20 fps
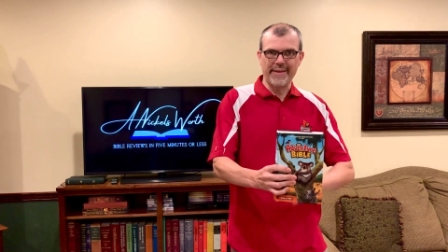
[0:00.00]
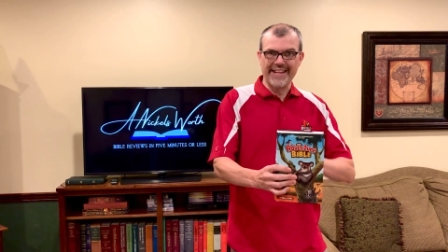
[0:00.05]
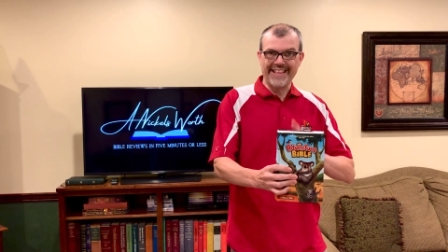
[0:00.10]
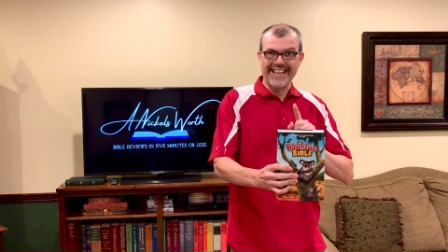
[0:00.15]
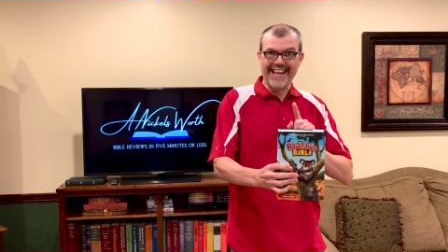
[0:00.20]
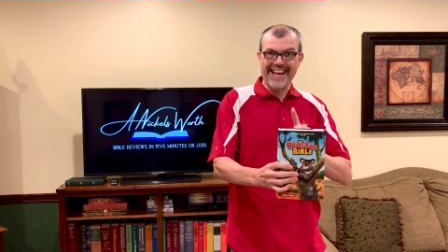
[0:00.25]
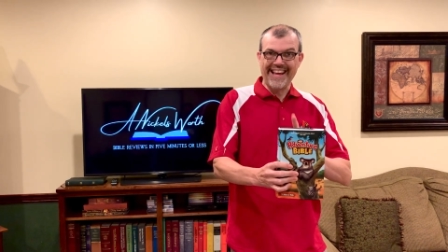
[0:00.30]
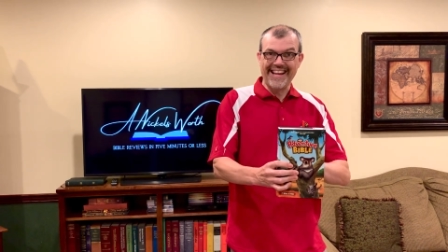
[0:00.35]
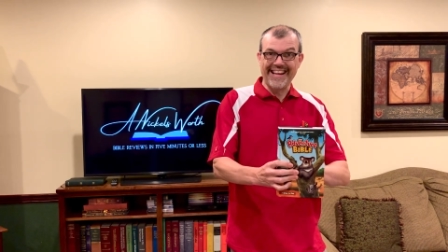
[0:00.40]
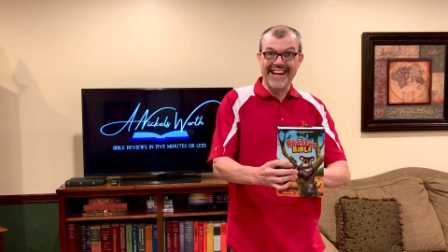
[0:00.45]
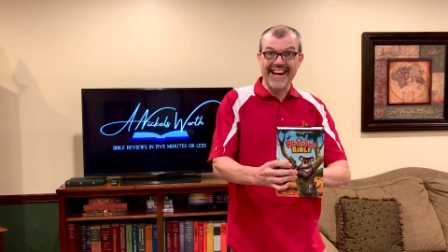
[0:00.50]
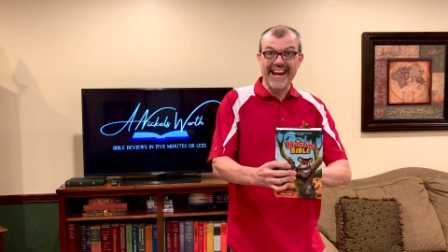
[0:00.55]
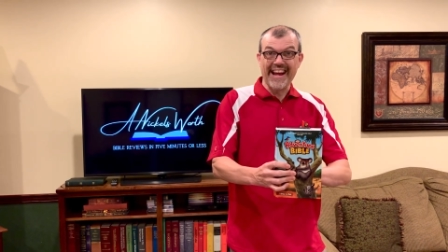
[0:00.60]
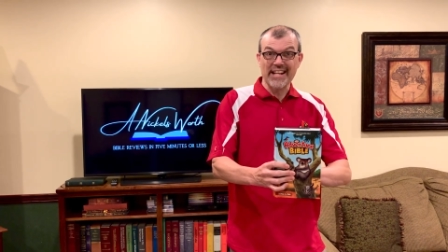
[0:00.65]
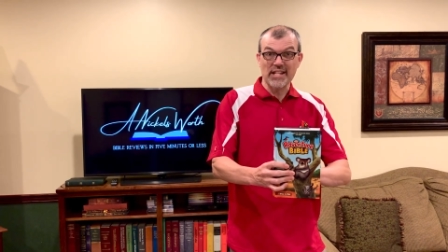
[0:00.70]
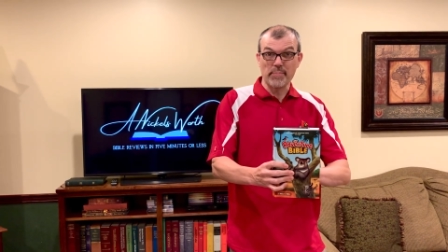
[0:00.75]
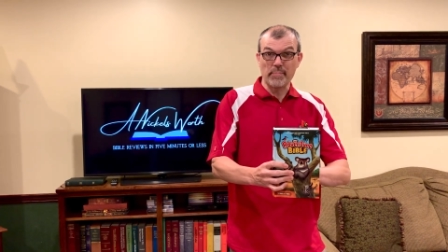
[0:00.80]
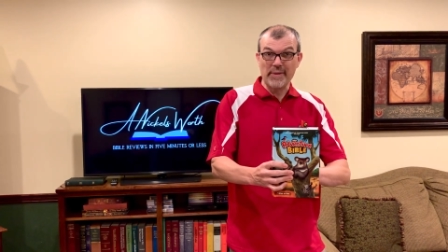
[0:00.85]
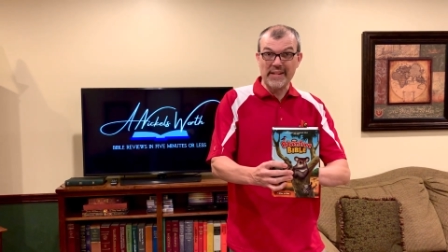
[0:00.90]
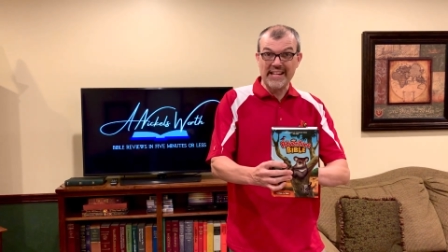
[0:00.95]
in the N A
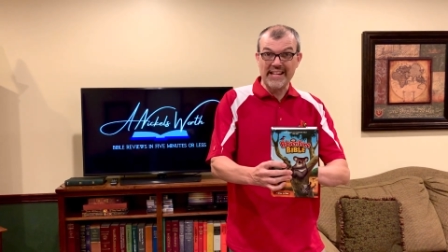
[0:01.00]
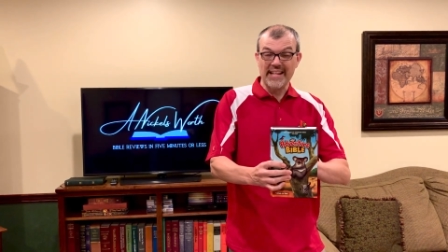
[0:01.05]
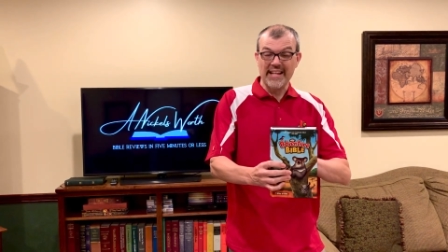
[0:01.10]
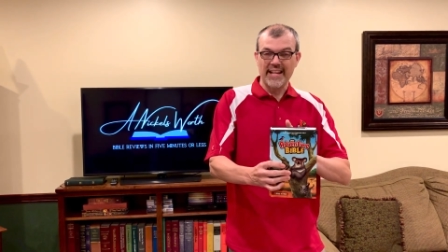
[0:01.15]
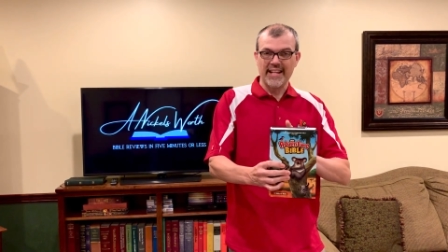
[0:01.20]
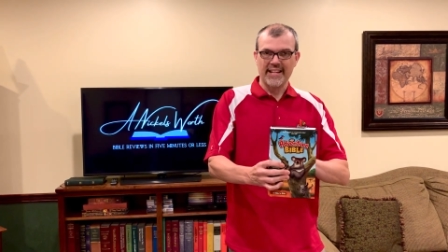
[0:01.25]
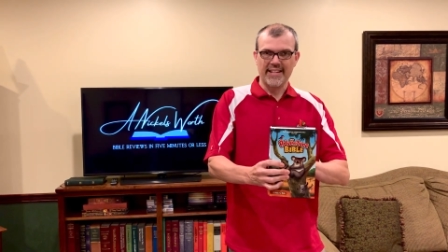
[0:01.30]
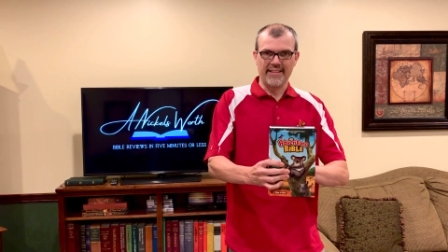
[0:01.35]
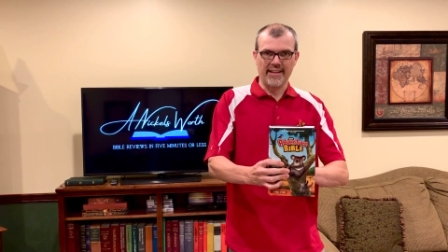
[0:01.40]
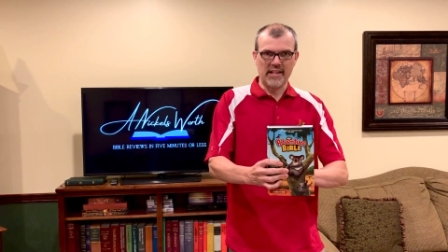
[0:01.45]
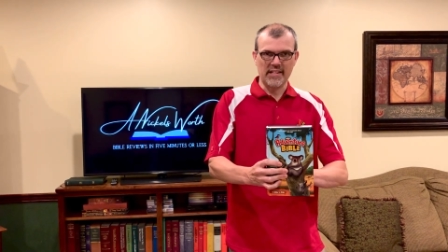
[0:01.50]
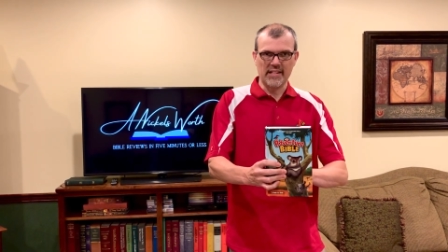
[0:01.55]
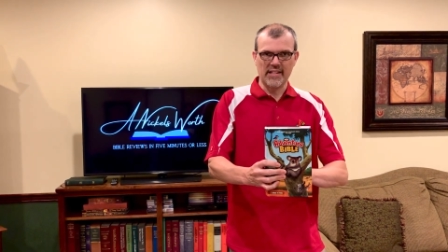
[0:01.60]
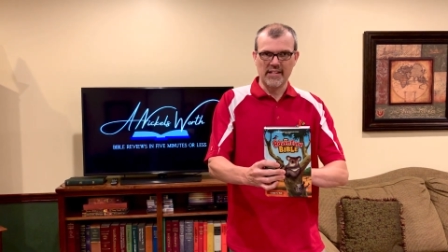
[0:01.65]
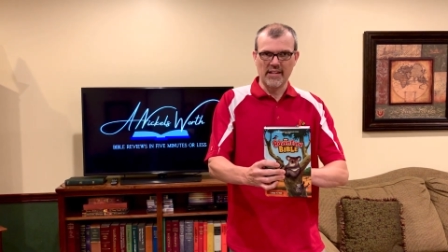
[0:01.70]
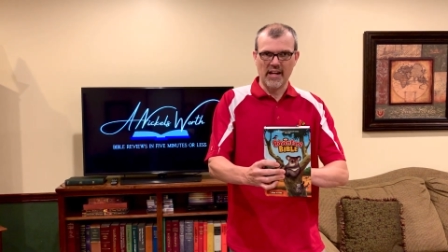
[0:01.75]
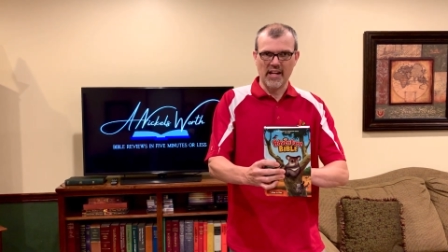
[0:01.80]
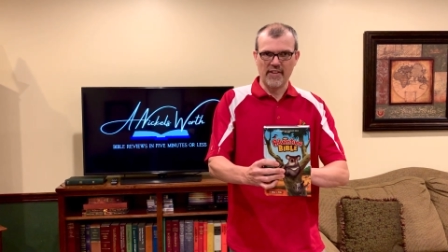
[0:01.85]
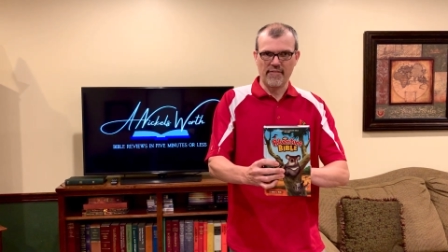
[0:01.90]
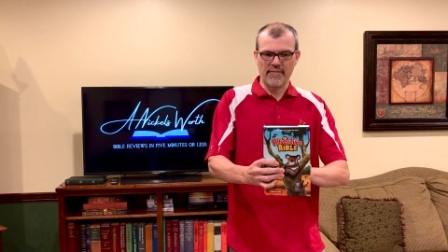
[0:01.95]
S B
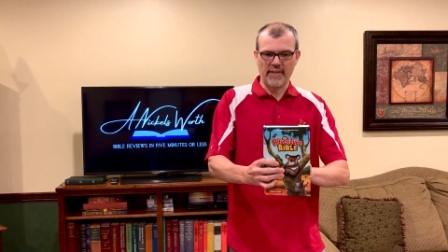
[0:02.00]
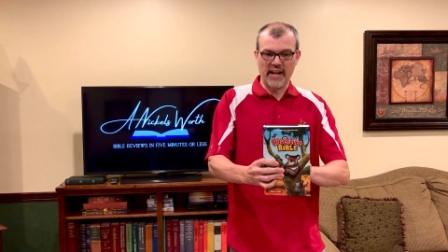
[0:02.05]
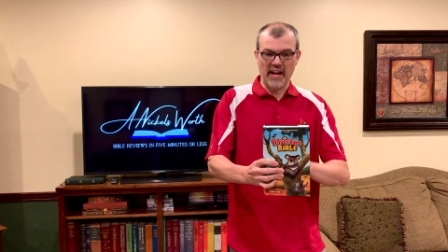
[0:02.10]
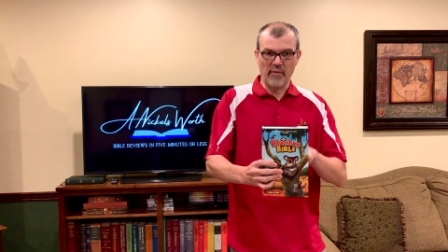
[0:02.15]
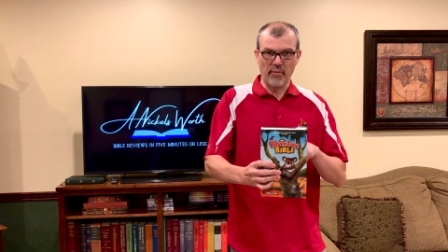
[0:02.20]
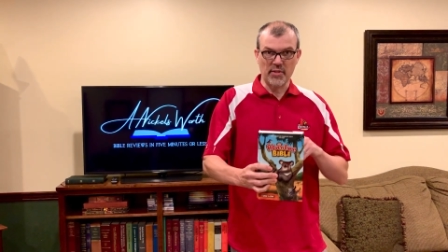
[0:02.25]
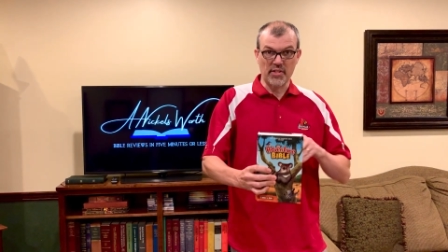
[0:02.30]
nineteen ninety-five,